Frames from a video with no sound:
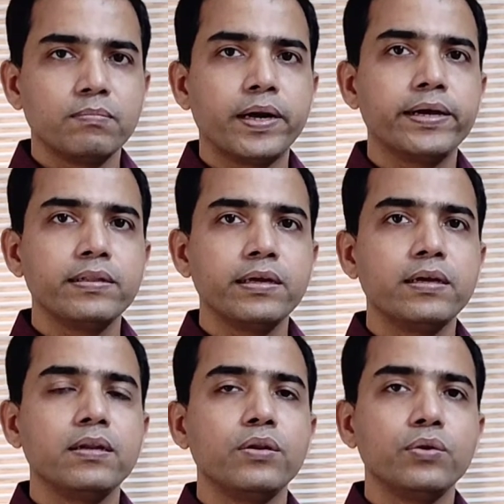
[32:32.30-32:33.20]
by
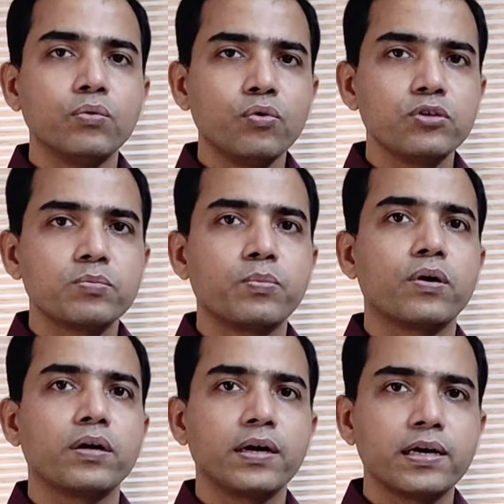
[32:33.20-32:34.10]
the News
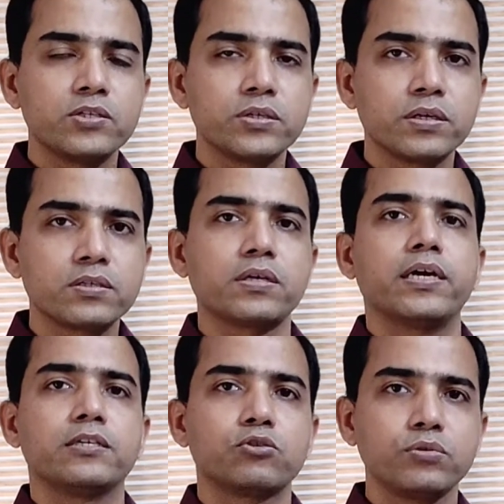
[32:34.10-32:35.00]
Broadcasters
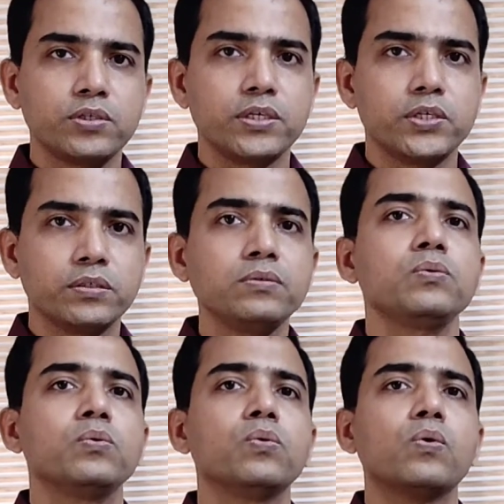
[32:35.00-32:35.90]

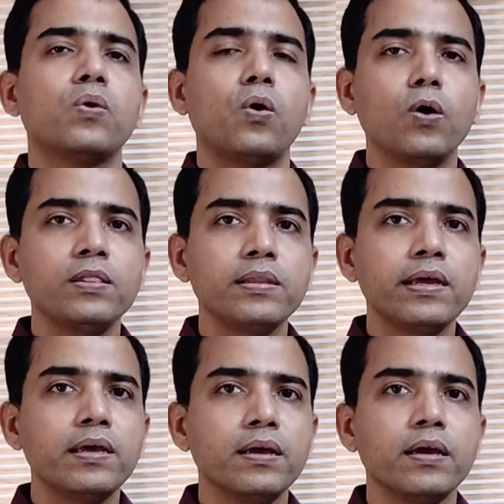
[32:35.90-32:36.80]
Association to all
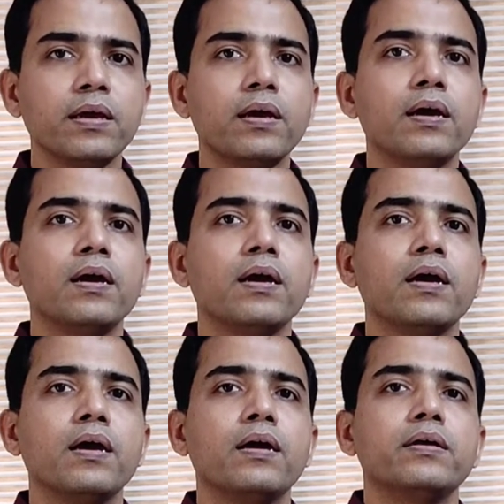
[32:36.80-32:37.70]
the
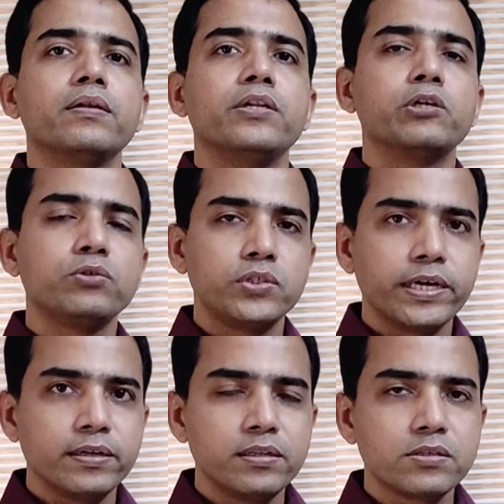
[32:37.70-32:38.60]
news
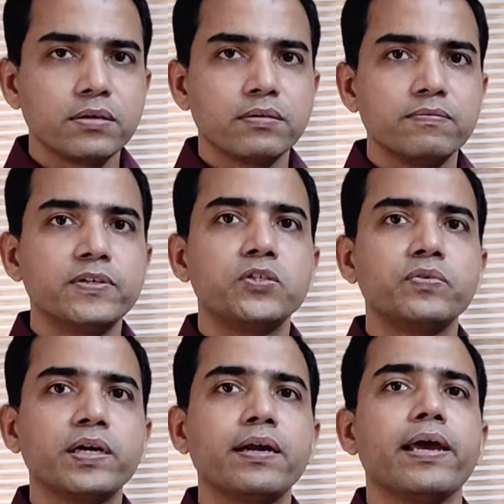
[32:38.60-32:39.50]
channels which
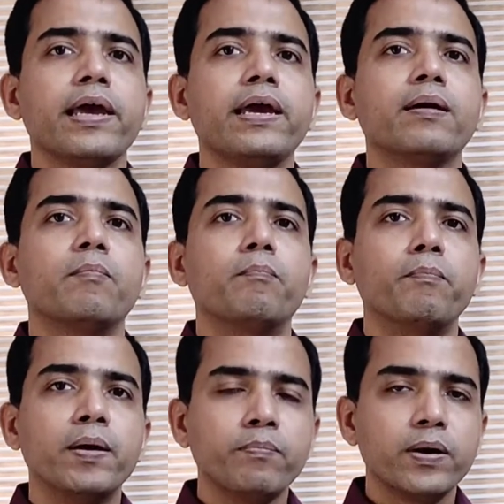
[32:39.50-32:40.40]
were a
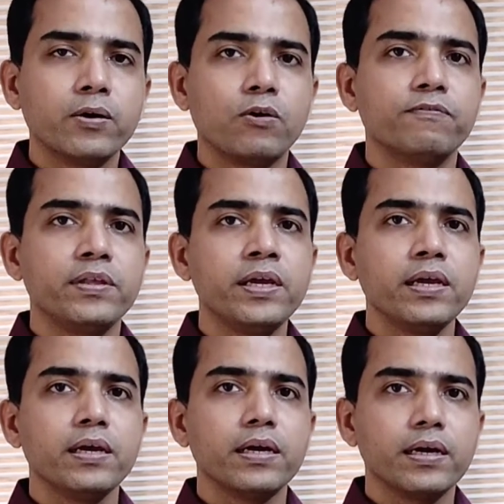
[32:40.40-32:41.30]
member of the
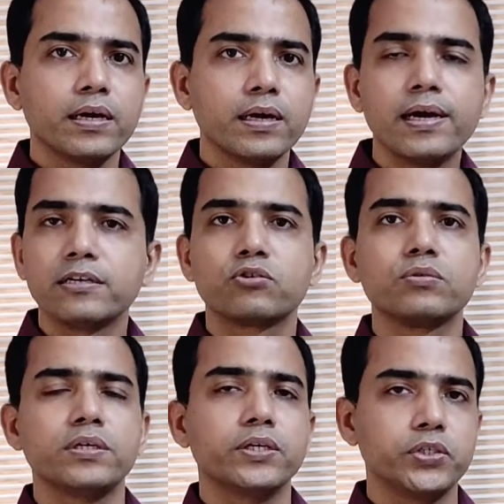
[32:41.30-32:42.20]

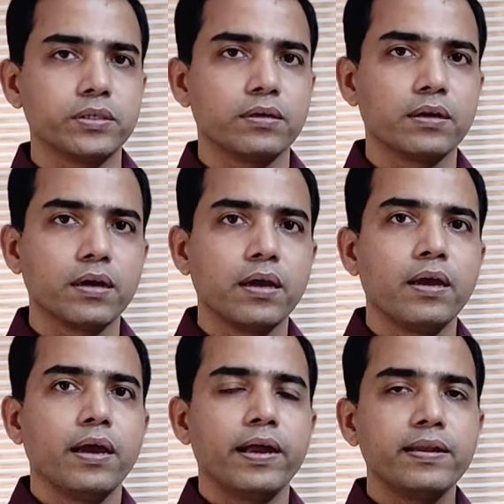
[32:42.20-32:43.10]
association.
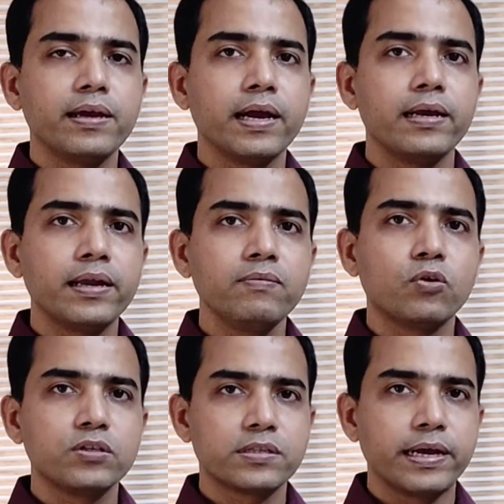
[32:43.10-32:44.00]
And the guideline
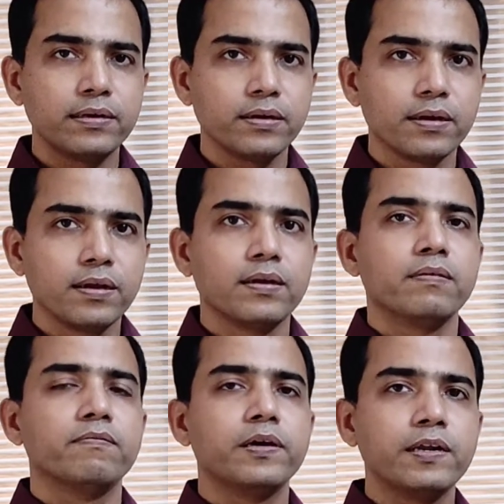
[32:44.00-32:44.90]
was that
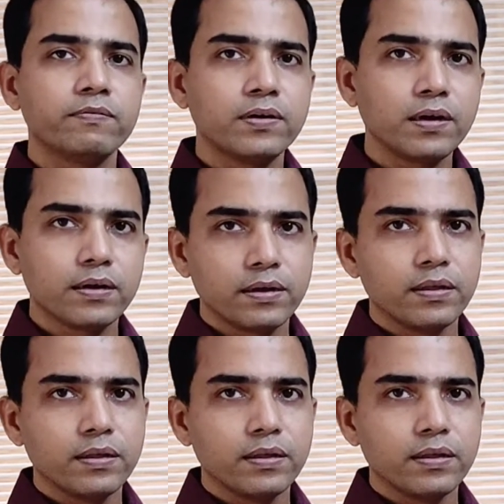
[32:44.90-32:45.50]
whenever